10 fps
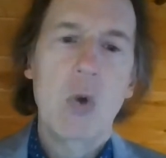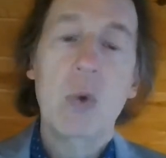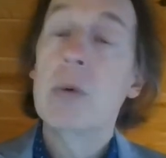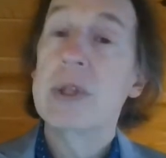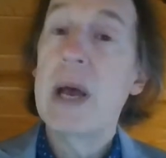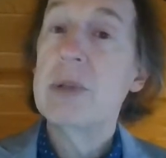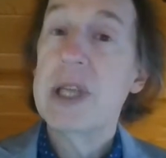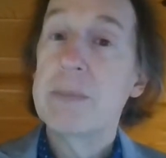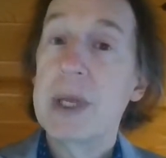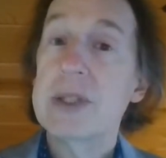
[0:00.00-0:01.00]
That will
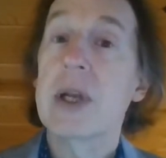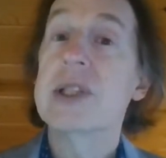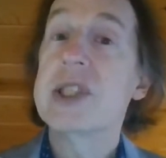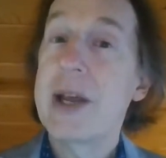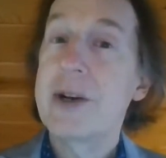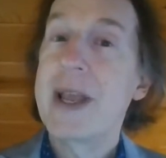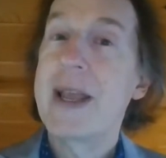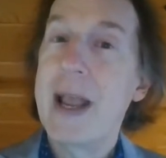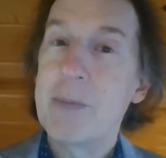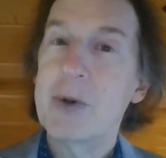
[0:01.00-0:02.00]
take place on
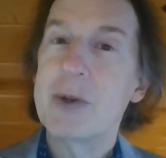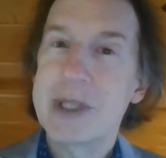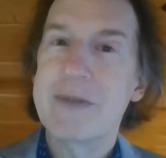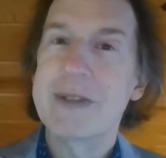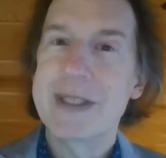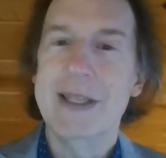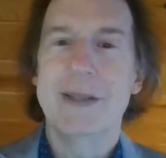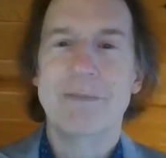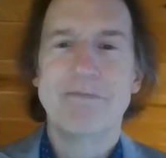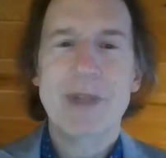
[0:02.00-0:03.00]
Saturday, April
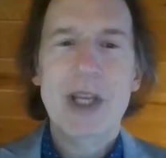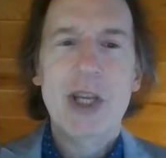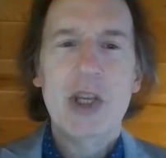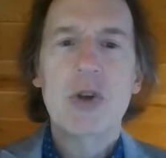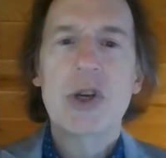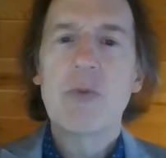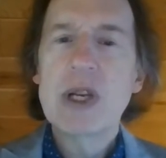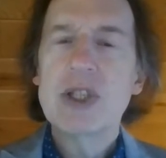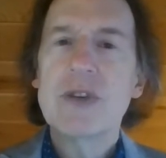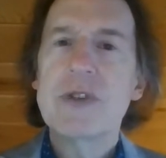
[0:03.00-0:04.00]
17th. You can
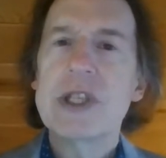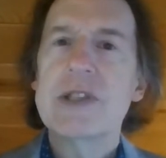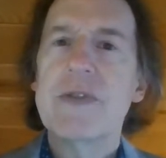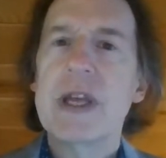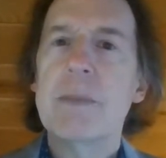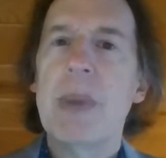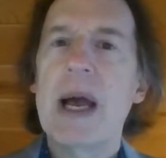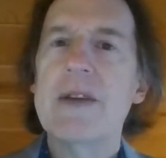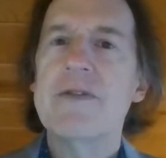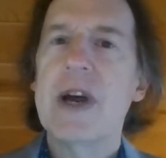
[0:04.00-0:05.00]
register for this event
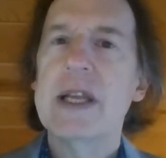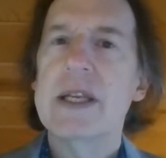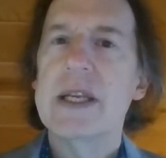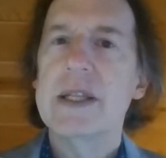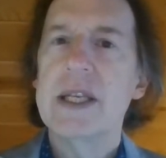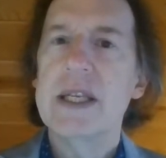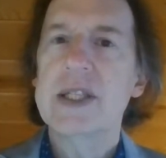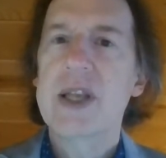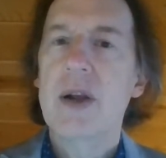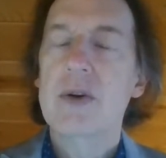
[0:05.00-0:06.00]
by finding the
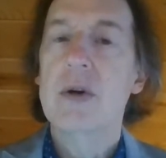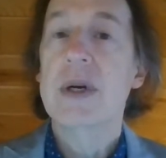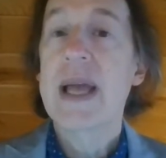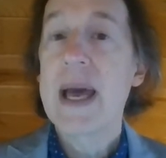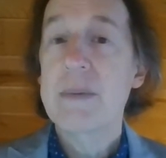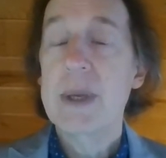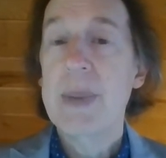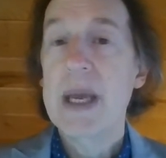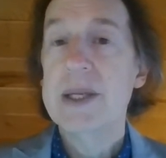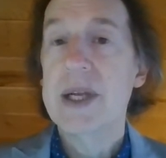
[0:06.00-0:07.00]
Scarecrow Academy
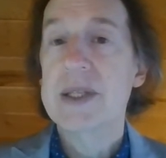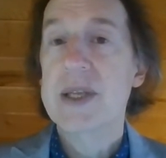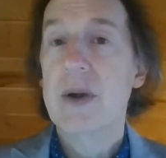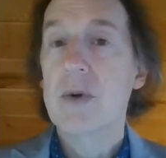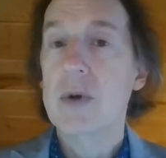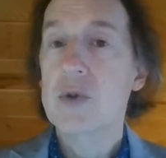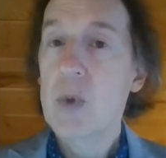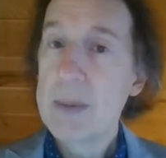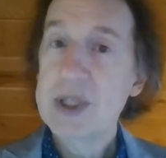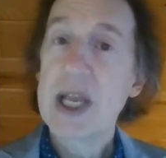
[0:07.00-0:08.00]
page at Scarecrow's
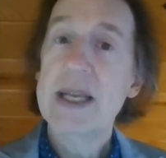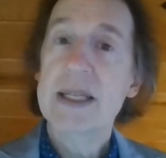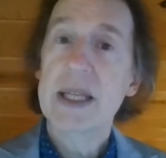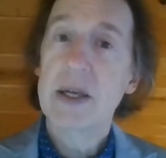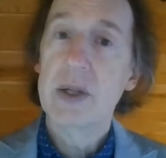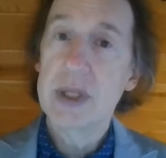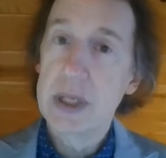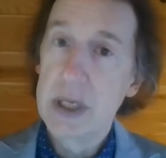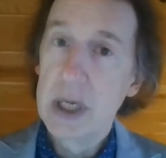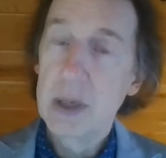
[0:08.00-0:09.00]
website. Click on
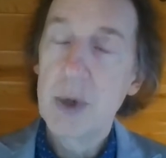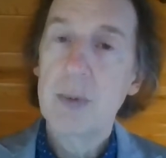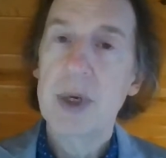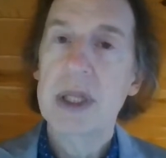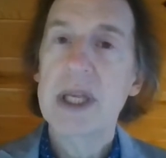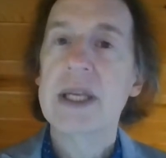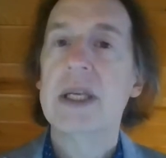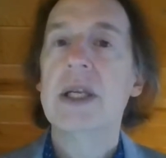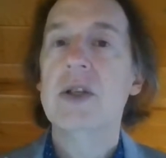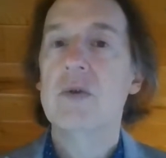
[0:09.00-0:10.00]
the appropriate
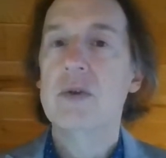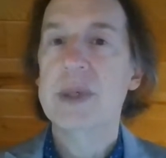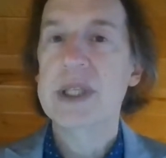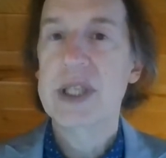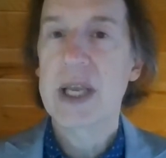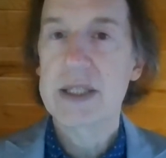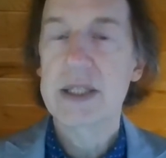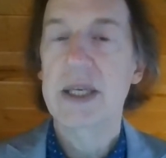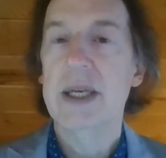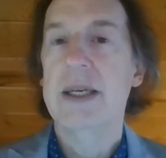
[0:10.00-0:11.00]
link. You will be
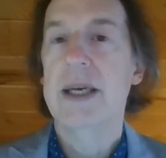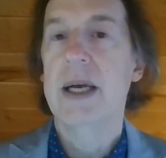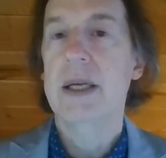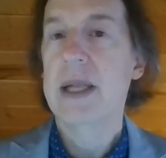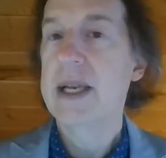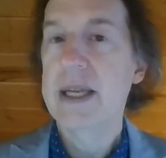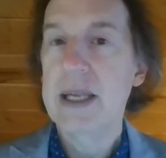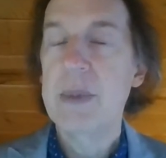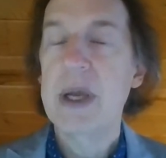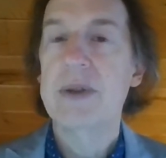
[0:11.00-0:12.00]
sent an
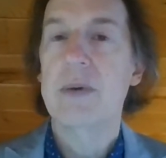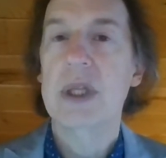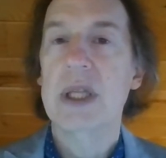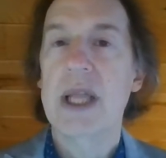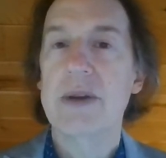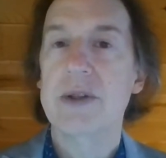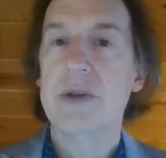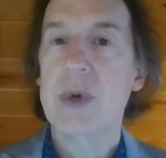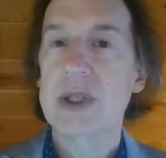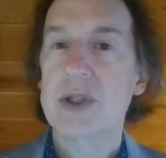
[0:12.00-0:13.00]
email that will allow you
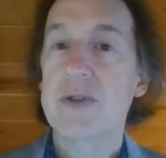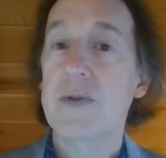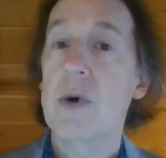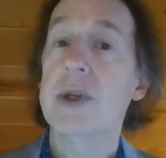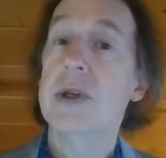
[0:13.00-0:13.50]
to register for it.